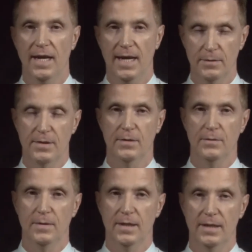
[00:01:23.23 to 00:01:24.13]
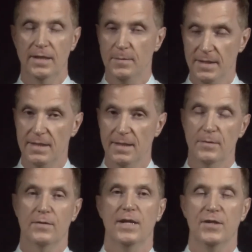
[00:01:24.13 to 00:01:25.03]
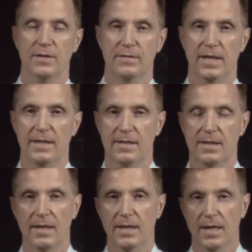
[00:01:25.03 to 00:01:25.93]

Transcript: how to uh, commit an immigration offence,